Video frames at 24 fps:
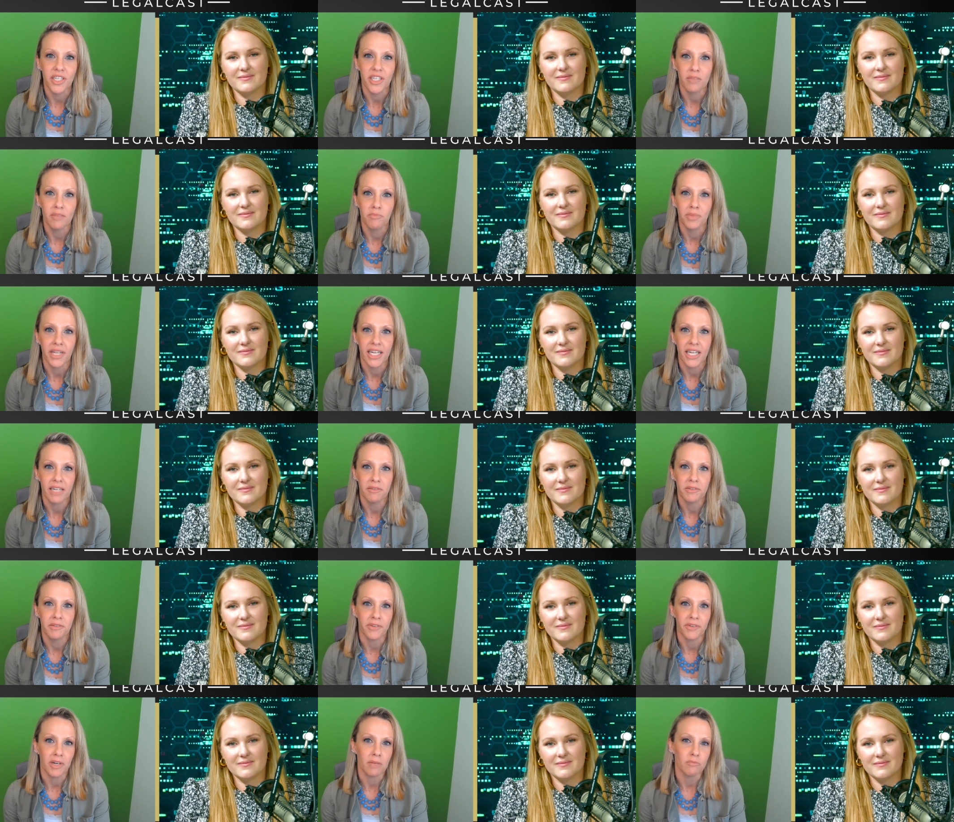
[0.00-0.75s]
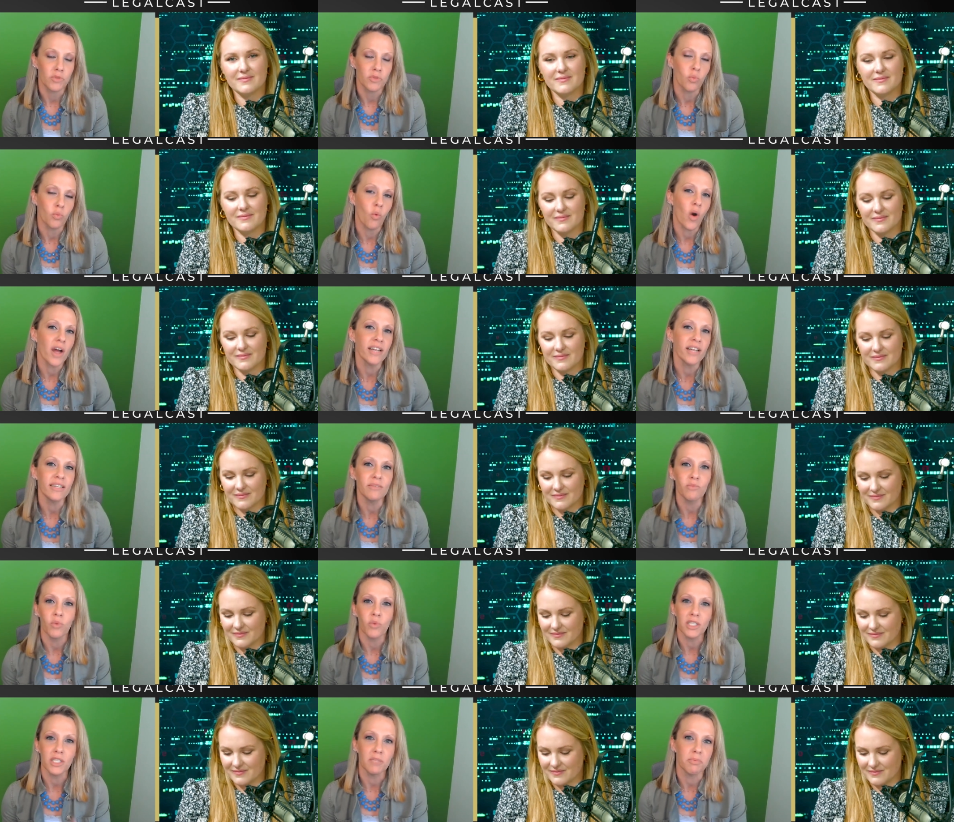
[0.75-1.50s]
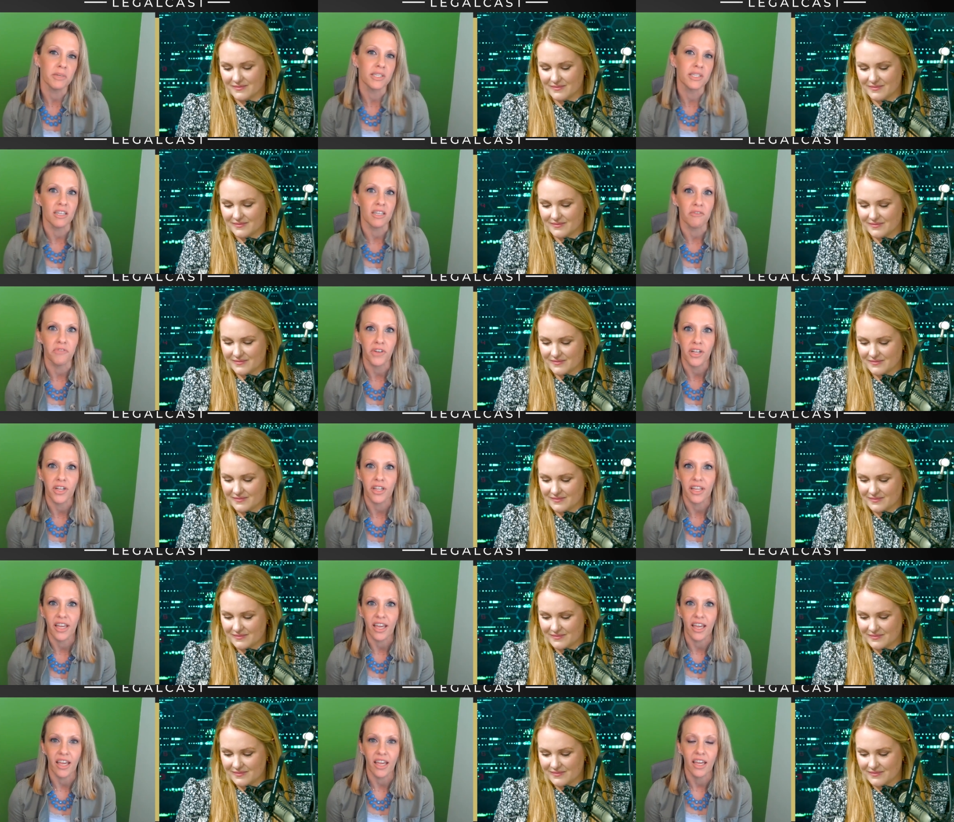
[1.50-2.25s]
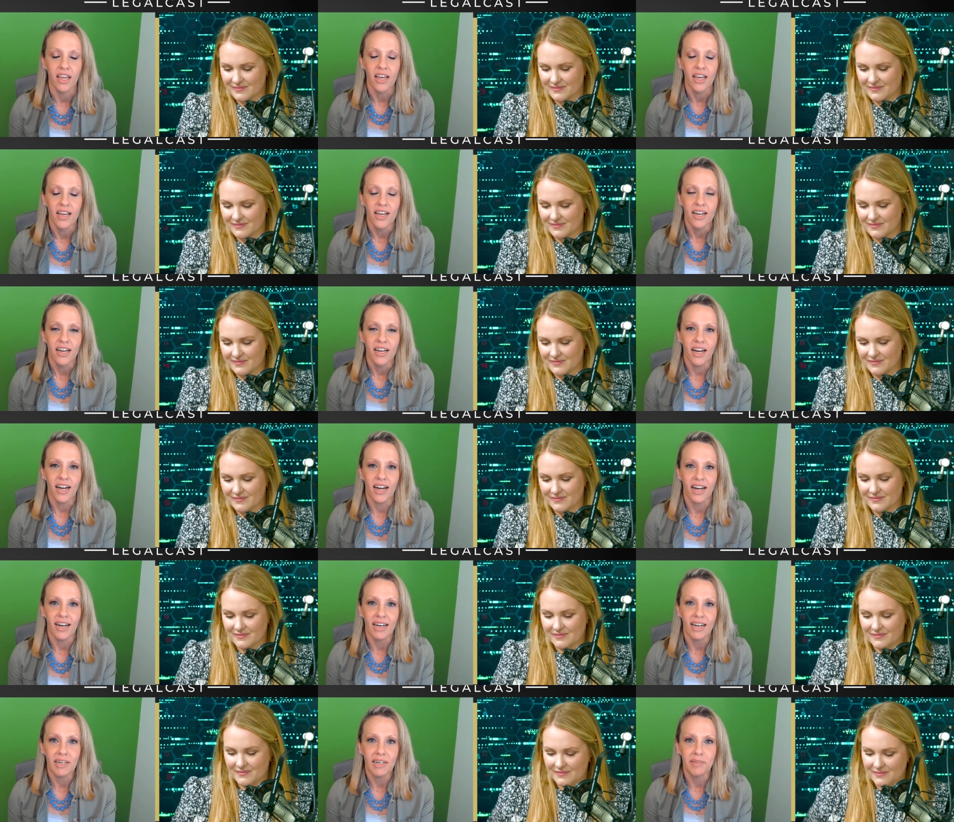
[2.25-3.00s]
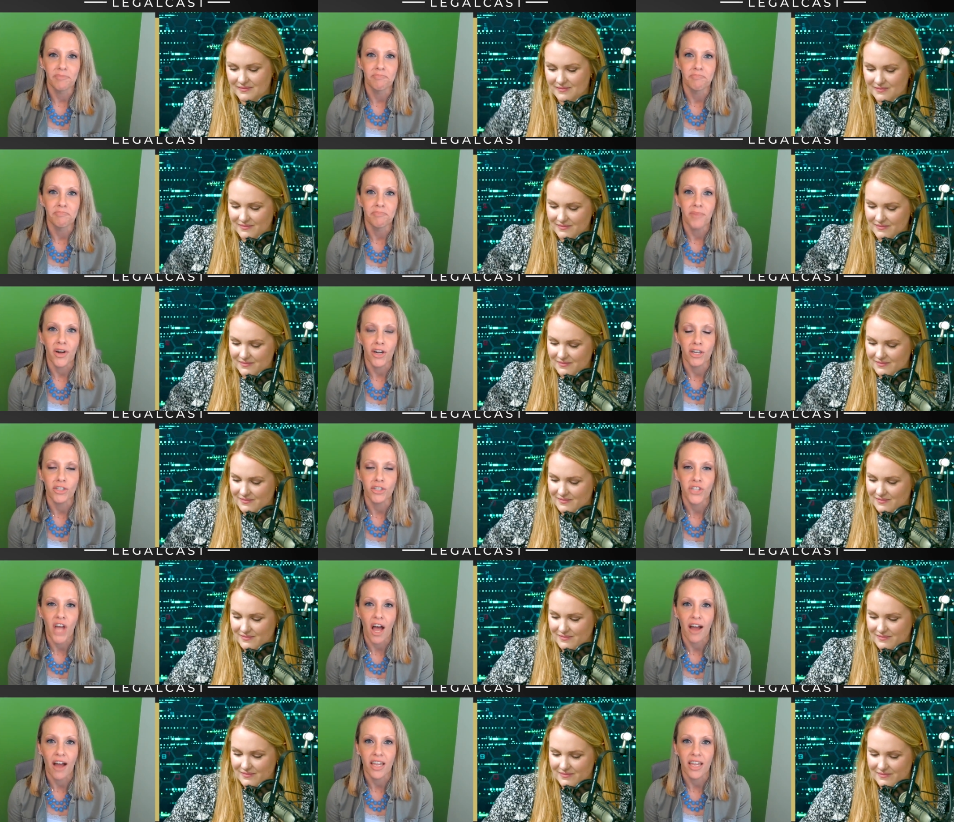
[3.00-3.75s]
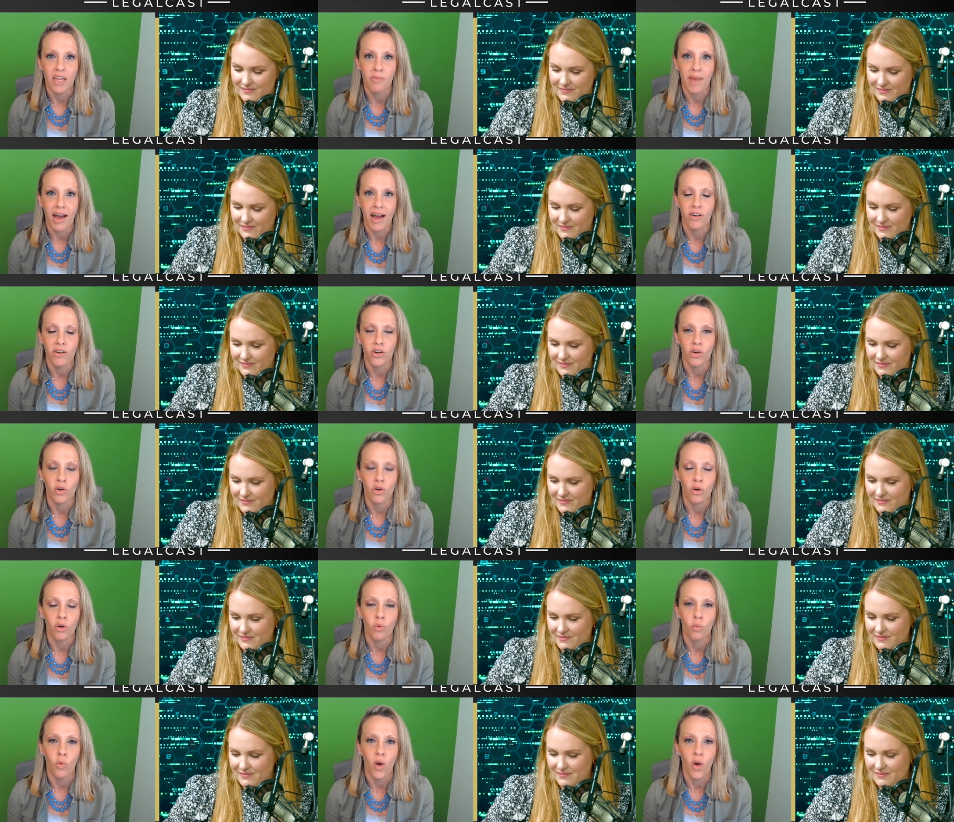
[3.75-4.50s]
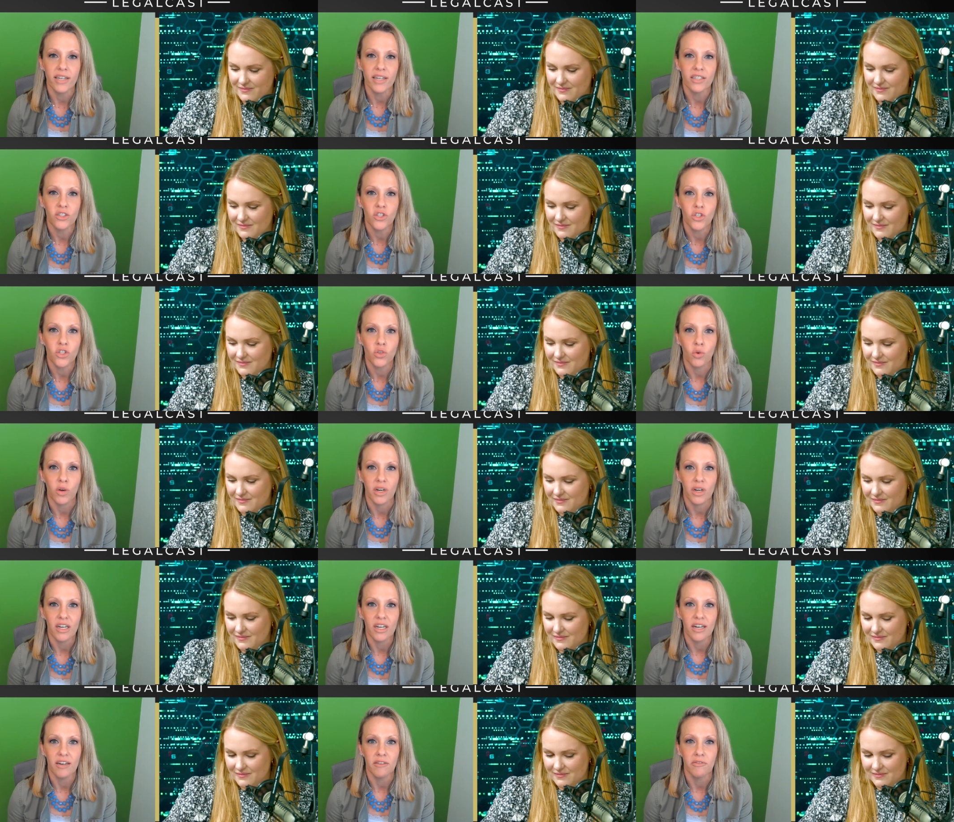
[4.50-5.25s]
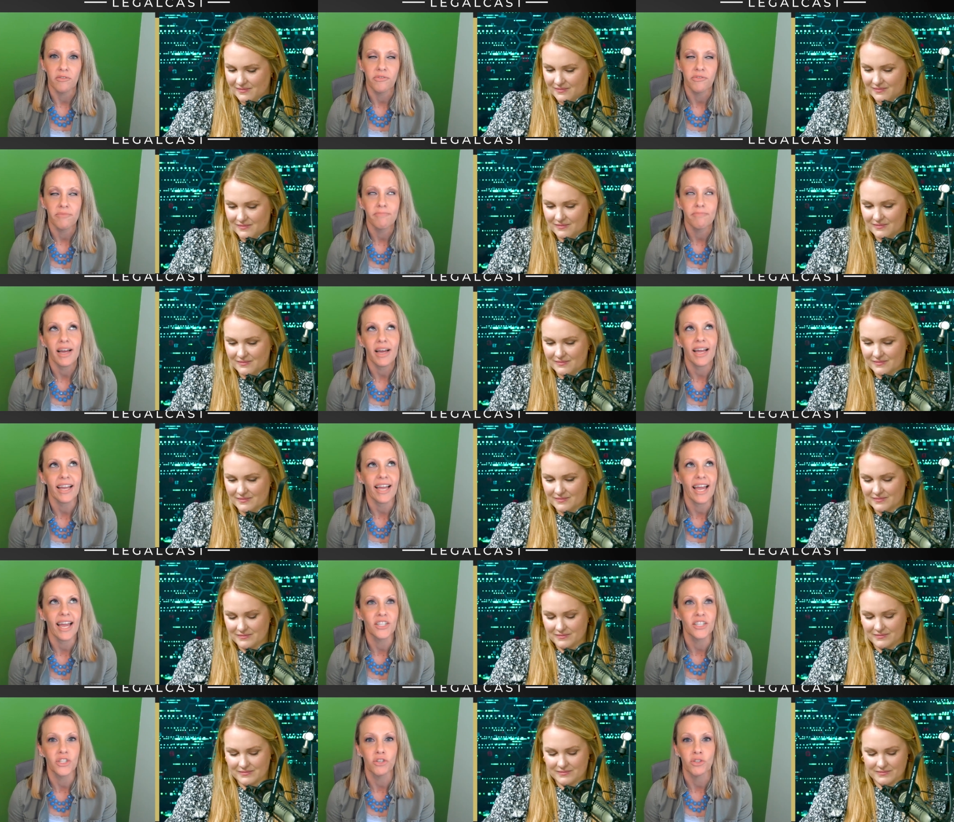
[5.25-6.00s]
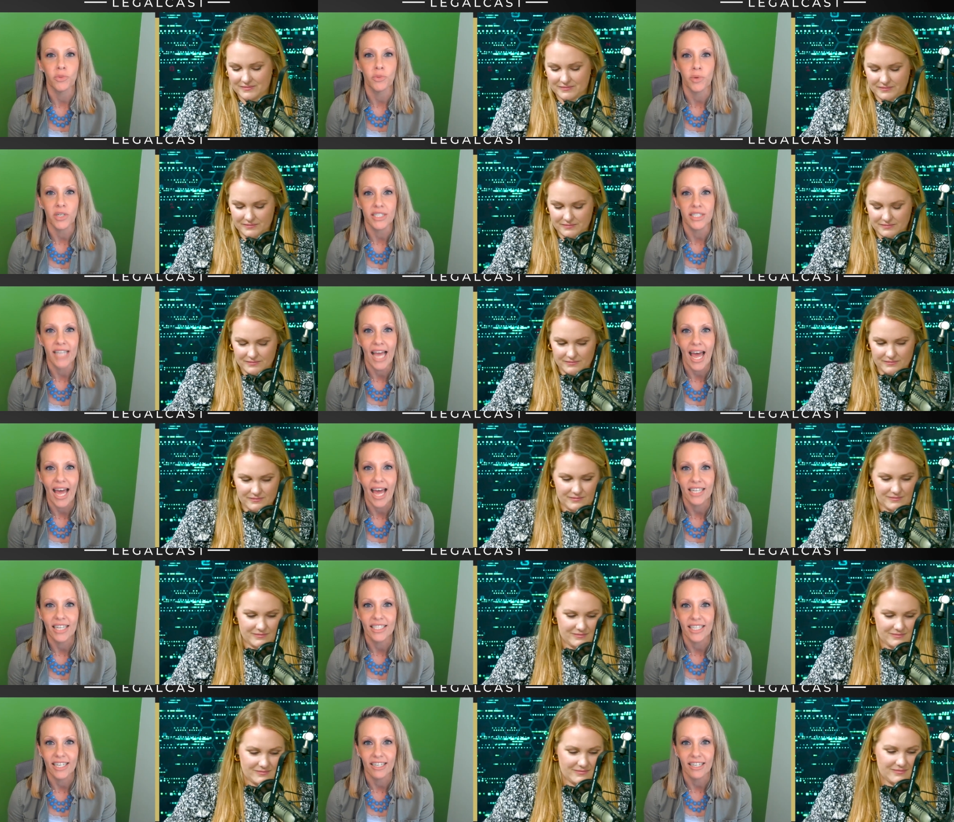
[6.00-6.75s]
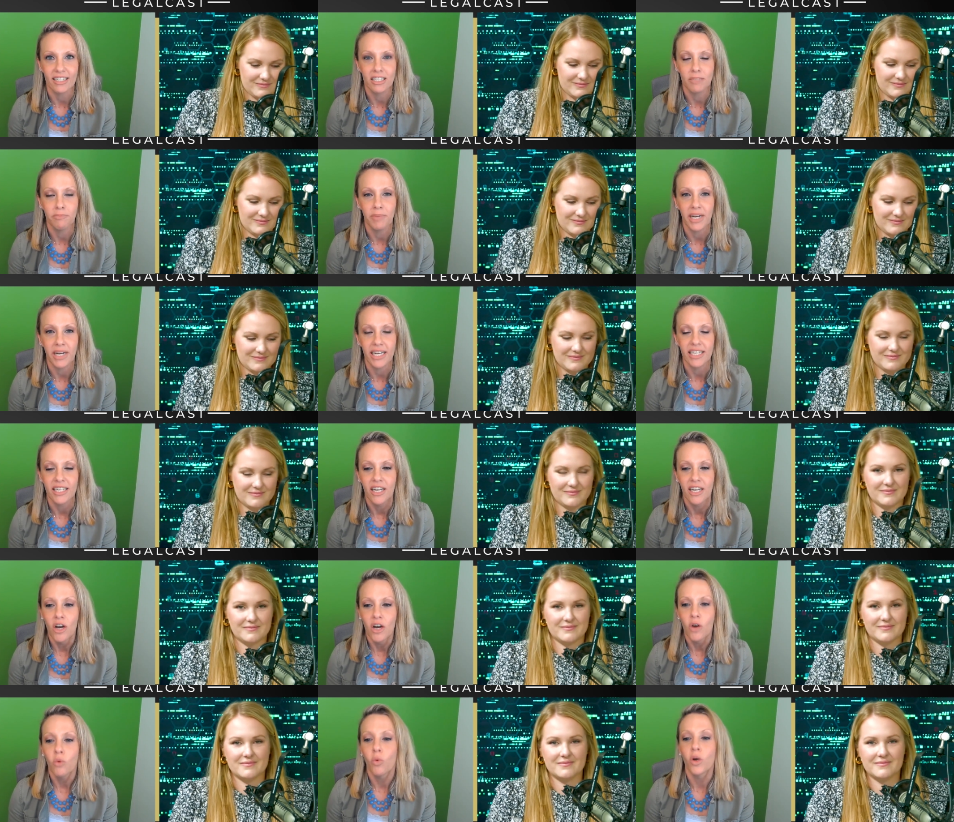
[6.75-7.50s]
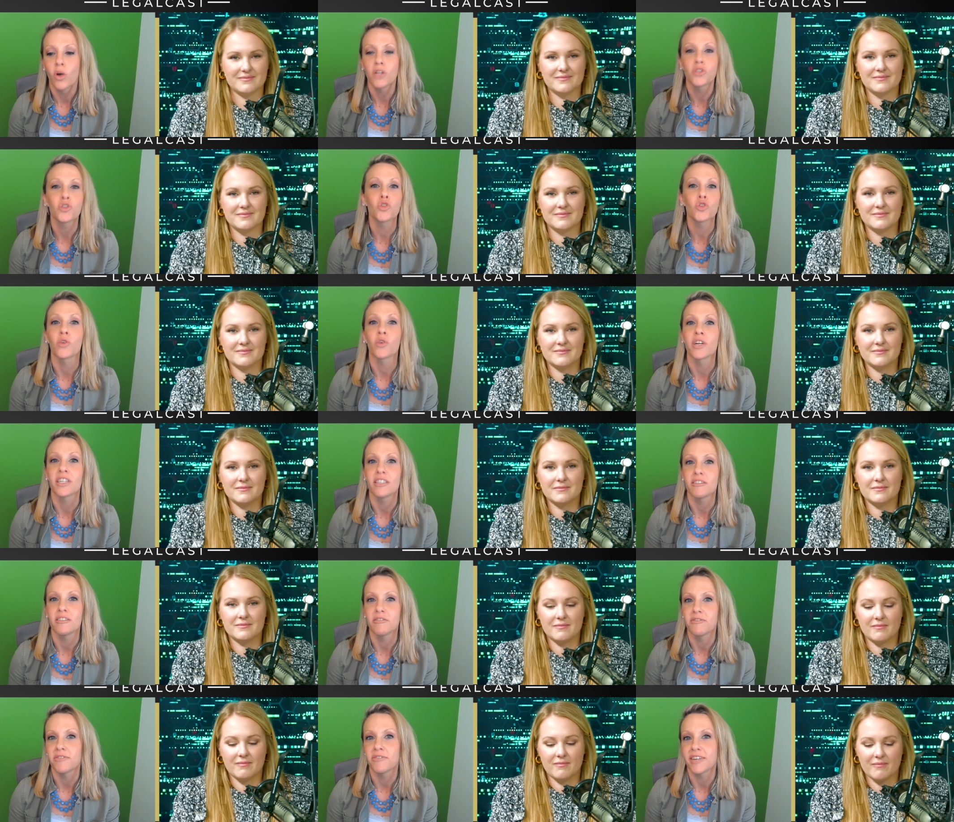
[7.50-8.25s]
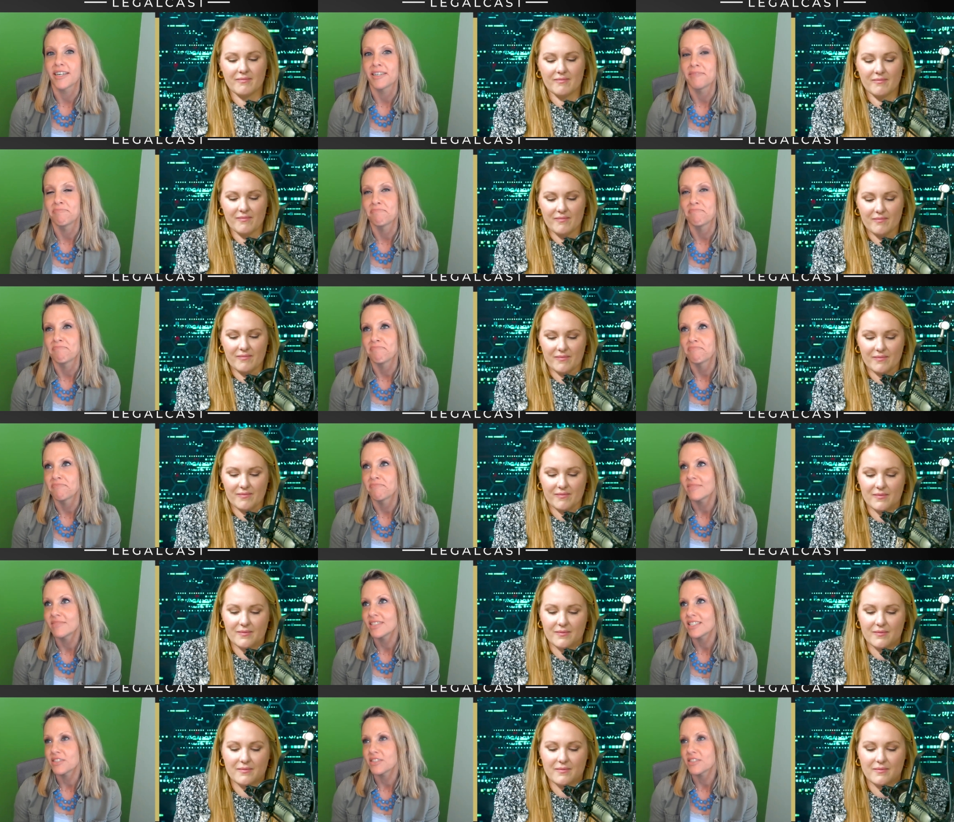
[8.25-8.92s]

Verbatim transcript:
Speaker 1: than plaintiffs firms. What what specifically um, are you talking about, or, or what sort of I hate to use the word tactics, but what sort of um,